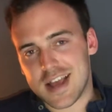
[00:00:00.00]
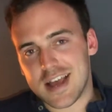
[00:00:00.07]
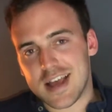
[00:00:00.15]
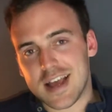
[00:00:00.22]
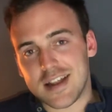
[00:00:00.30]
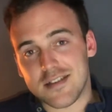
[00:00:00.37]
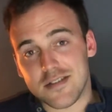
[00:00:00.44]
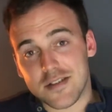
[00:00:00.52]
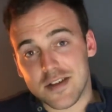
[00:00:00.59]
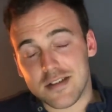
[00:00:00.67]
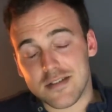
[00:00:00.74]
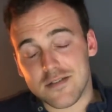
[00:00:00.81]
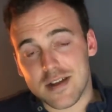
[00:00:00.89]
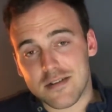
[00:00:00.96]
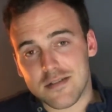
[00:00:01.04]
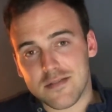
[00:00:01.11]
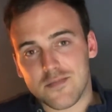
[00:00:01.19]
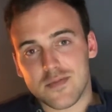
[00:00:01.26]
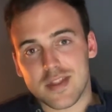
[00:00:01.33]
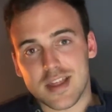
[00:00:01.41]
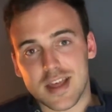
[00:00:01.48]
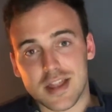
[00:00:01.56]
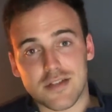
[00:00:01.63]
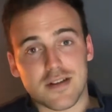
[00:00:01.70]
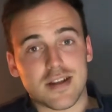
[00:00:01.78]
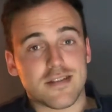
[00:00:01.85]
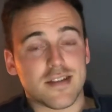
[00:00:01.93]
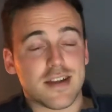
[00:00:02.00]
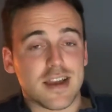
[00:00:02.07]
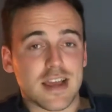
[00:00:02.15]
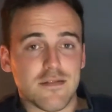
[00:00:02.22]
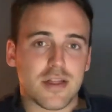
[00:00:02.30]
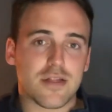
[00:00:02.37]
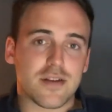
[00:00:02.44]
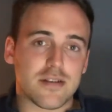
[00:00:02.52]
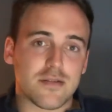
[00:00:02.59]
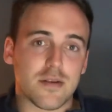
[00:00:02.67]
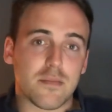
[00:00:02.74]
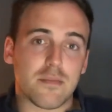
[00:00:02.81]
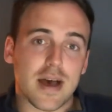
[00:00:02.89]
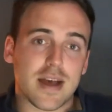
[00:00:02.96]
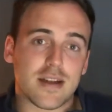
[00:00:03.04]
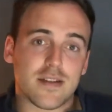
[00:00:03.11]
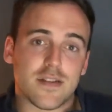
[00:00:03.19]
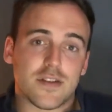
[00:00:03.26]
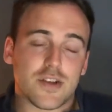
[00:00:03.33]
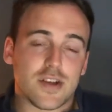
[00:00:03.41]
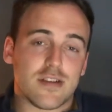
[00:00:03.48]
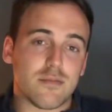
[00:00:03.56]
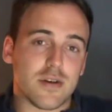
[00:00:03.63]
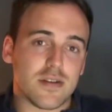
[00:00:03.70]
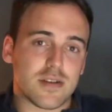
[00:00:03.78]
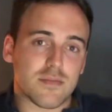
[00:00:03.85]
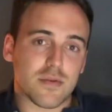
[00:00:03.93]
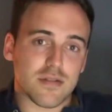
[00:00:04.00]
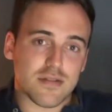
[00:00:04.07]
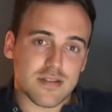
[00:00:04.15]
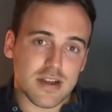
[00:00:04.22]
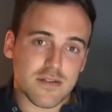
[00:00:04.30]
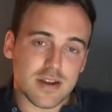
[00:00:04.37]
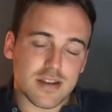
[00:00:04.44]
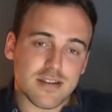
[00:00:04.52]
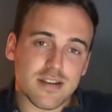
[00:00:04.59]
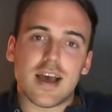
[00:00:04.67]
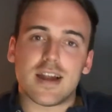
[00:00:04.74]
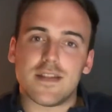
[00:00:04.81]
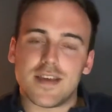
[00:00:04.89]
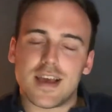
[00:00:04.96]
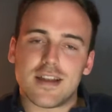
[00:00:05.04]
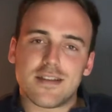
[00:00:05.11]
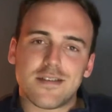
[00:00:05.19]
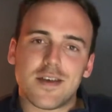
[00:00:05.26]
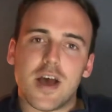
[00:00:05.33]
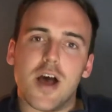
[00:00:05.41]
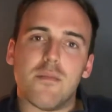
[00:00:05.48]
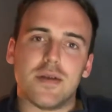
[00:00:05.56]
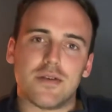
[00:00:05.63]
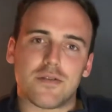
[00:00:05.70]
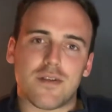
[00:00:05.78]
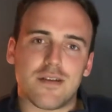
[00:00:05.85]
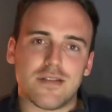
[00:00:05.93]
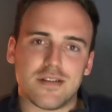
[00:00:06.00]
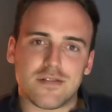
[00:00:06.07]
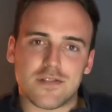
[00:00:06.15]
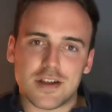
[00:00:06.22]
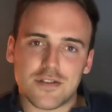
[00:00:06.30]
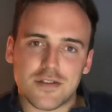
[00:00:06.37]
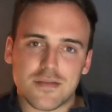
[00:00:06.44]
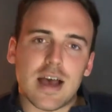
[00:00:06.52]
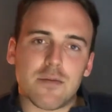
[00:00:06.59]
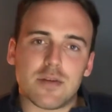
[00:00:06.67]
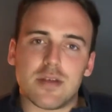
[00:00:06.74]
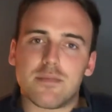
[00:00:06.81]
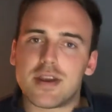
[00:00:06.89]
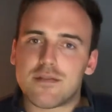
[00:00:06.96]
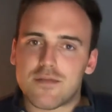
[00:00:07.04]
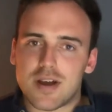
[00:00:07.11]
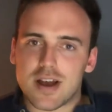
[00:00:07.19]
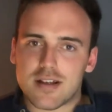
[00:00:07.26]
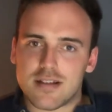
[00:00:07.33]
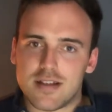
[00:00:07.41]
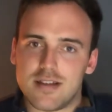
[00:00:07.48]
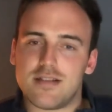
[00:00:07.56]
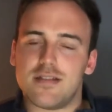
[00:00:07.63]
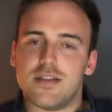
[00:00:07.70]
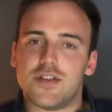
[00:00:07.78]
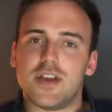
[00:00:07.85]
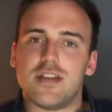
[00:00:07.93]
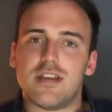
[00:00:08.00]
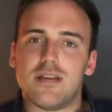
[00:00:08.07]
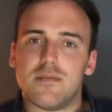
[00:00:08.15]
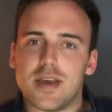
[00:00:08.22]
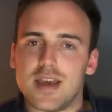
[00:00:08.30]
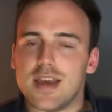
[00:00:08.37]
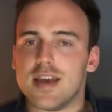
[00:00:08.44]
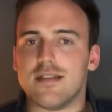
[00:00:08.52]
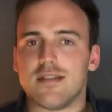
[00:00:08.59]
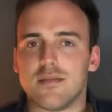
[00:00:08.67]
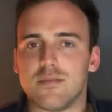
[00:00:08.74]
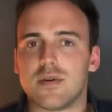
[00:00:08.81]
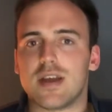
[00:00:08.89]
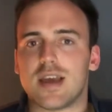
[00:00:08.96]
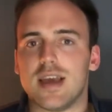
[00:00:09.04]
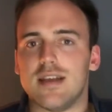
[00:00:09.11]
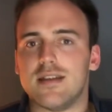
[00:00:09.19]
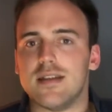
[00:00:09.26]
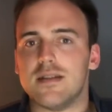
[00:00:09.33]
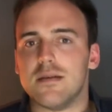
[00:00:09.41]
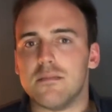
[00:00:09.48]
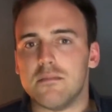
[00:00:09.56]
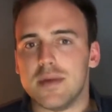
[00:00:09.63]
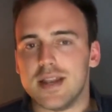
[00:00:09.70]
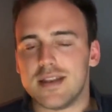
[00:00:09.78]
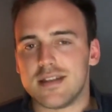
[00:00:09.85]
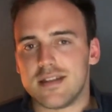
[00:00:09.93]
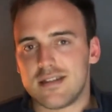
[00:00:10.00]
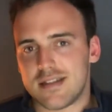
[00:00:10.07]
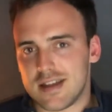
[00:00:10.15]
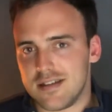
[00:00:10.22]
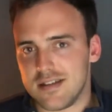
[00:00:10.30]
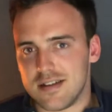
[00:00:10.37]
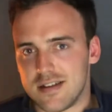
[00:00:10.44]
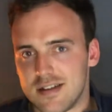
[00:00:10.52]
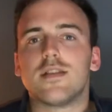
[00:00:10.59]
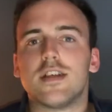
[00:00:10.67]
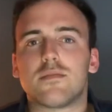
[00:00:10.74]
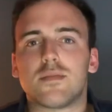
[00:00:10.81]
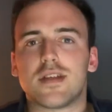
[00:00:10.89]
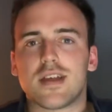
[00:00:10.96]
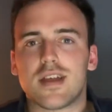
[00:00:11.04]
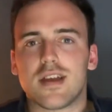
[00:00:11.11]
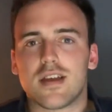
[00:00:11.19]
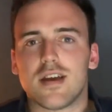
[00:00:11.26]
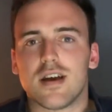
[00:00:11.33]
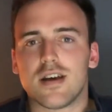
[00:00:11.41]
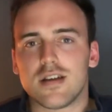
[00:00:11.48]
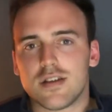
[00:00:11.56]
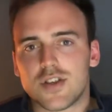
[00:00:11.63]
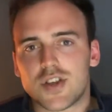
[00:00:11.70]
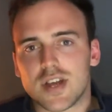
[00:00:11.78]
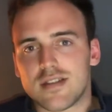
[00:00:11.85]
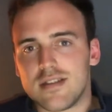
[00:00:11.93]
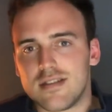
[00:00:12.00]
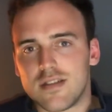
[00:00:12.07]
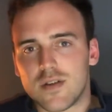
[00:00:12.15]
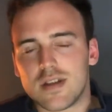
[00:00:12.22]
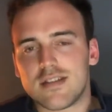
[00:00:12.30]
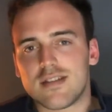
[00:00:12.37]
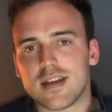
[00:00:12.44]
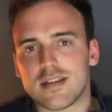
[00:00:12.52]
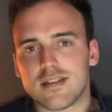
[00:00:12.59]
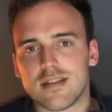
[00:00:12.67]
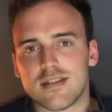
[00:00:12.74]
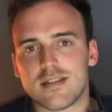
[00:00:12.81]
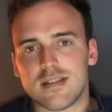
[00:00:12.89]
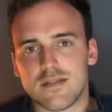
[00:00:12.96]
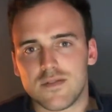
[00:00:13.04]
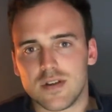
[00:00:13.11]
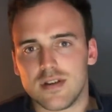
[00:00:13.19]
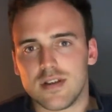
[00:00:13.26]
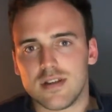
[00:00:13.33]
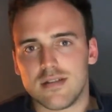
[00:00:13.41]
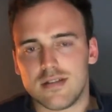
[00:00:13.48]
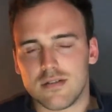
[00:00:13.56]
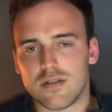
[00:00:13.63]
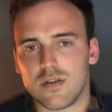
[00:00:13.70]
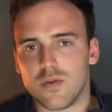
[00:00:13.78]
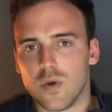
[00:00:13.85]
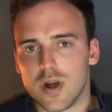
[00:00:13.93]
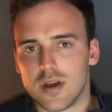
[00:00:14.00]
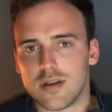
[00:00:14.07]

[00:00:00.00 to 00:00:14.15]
Enzo turns around and threatens to leave, threatens to abandon the GT Motorsport series, and in the end, a middle ground is reached. And with a bit of reluctance, the GTB is homologated mid-season. This particular car, chassis 06701,